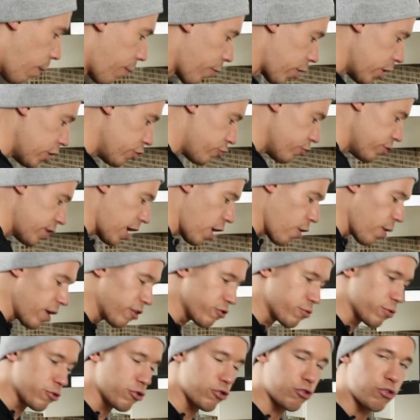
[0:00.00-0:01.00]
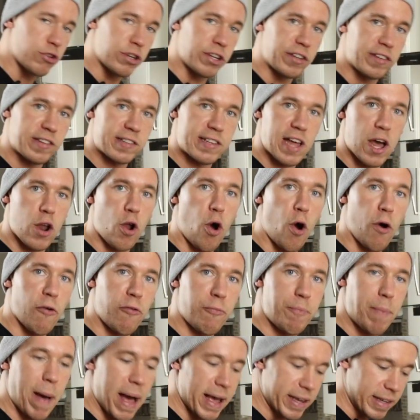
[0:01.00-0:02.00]
we're going to do now is we're just going to start
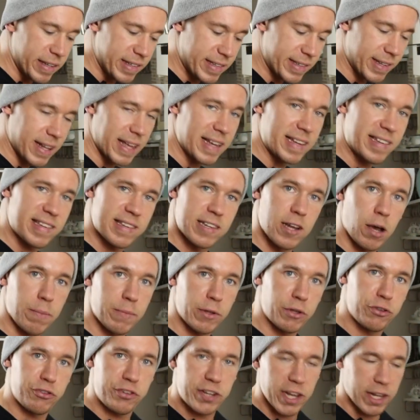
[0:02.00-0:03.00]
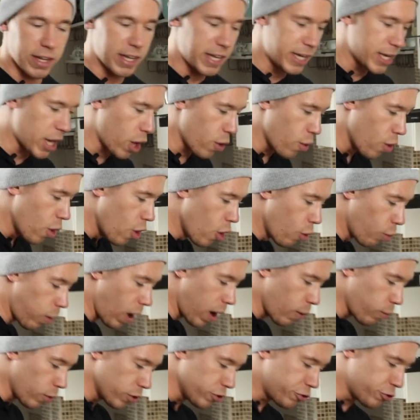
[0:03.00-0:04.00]
off by slicing up the chili. Now, what
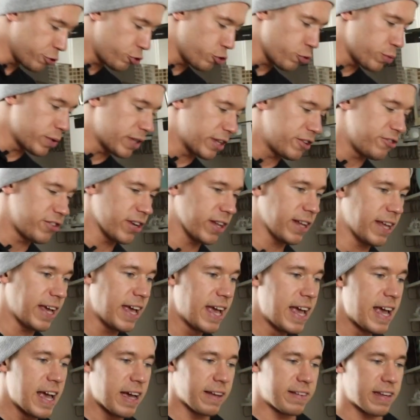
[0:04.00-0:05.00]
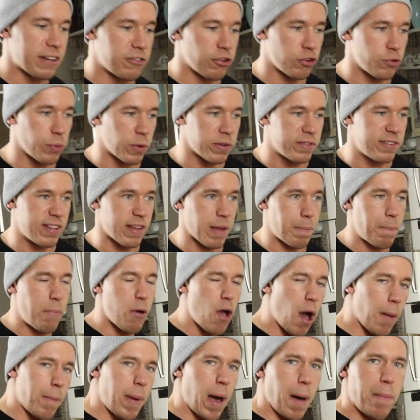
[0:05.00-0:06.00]
I want to do with the chili is I just want to
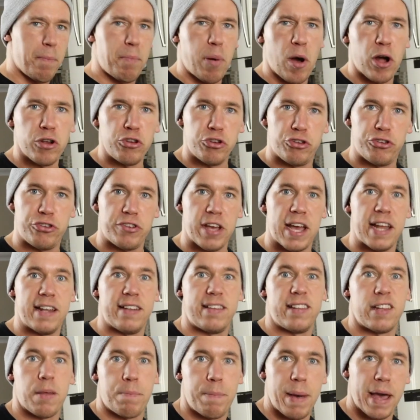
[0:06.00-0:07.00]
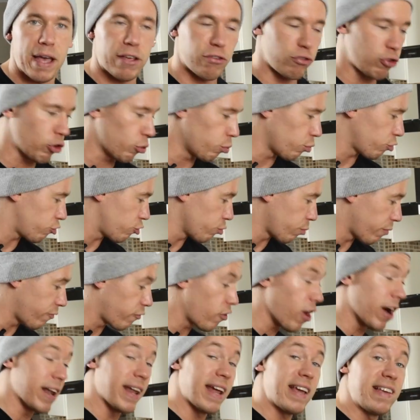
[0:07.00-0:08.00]
put a bit of punch into the pesto. So we've
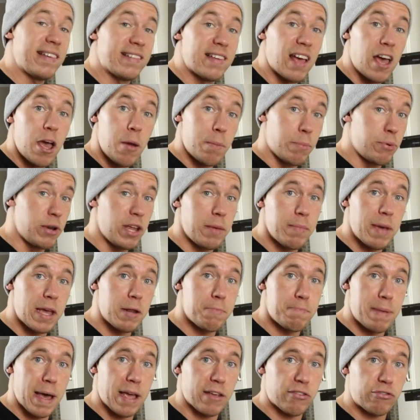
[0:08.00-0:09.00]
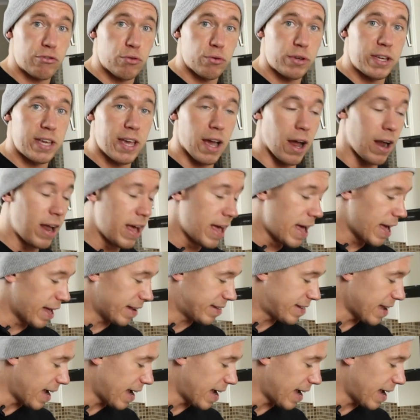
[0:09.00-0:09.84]
got a nice pre-made pesto here, it's